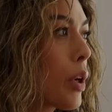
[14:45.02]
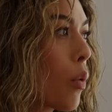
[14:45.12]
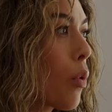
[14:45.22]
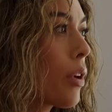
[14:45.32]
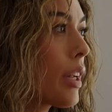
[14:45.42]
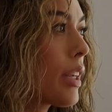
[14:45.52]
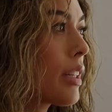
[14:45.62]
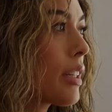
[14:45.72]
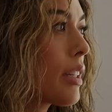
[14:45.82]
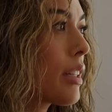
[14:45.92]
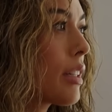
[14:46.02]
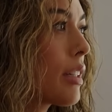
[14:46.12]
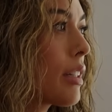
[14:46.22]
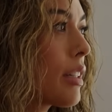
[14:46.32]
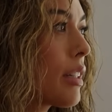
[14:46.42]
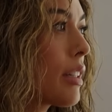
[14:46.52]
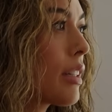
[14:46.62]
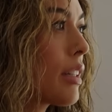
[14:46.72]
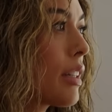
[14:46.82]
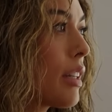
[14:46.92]
Recording. Her older sister does
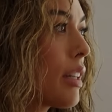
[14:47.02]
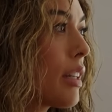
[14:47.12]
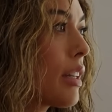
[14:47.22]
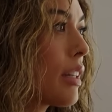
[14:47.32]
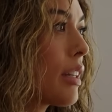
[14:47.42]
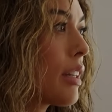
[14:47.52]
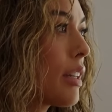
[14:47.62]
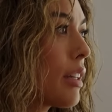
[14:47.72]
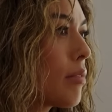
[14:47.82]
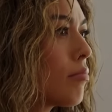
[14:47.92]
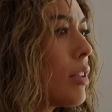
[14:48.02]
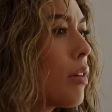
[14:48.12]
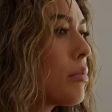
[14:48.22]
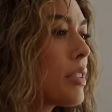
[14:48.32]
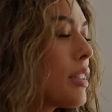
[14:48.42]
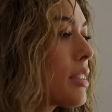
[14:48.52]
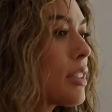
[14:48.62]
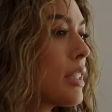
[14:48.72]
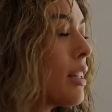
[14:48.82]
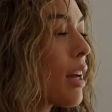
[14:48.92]
for money. No, she
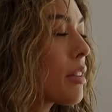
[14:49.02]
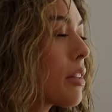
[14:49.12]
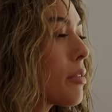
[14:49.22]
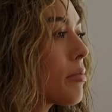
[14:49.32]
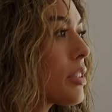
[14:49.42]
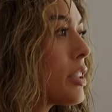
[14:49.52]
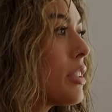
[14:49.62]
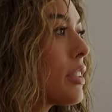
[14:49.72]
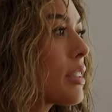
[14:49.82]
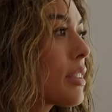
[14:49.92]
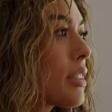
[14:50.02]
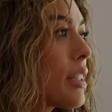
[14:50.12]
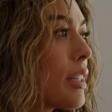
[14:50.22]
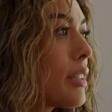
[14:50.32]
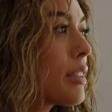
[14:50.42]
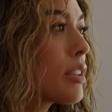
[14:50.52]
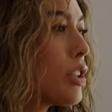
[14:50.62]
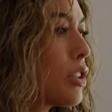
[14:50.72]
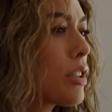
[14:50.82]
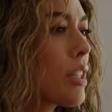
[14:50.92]
doesn't see that though. She just sees
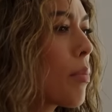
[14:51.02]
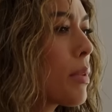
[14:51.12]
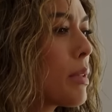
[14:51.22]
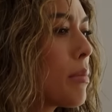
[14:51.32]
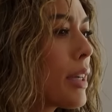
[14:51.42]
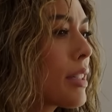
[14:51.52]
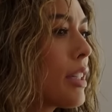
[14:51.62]
she's just helping me make